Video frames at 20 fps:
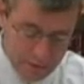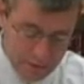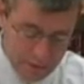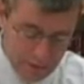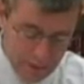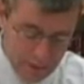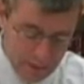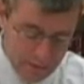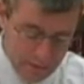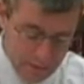it
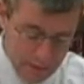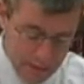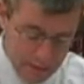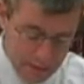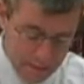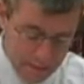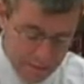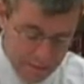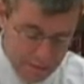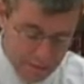was not
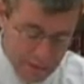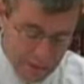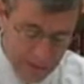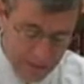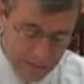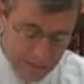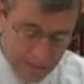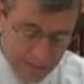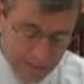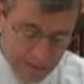man for
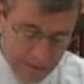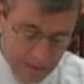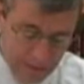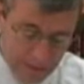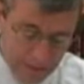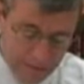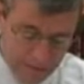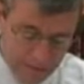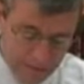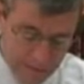man, but
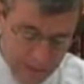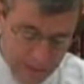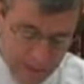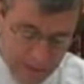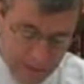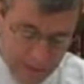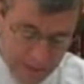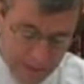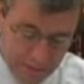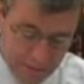God for
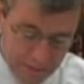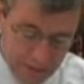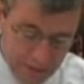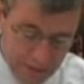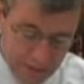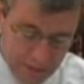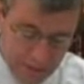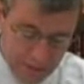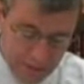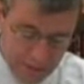man. The
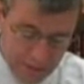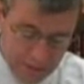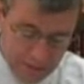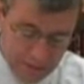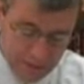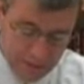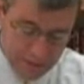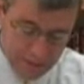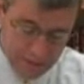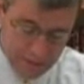Creator
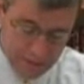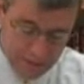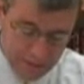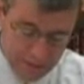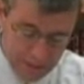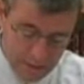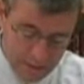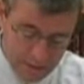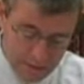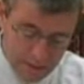
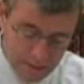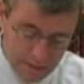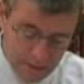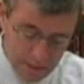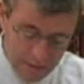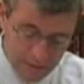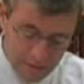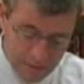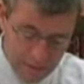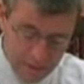condescends to
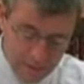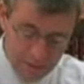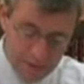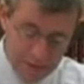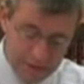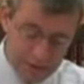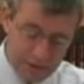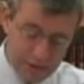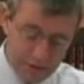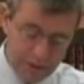die for the
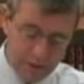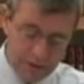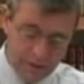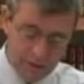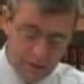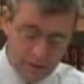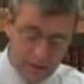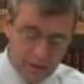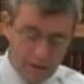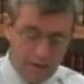creature.
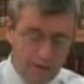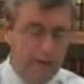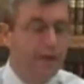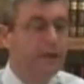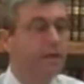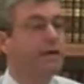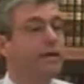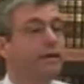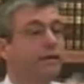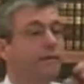All
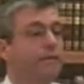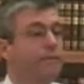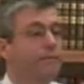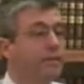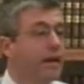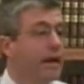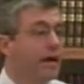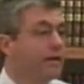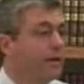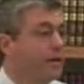right.
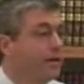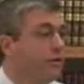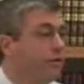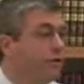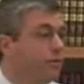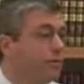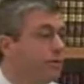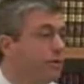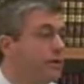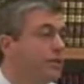Now,
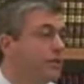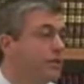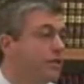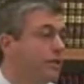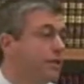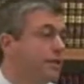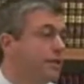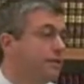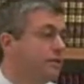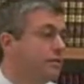in your
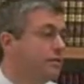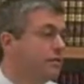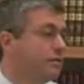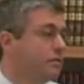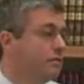preaching,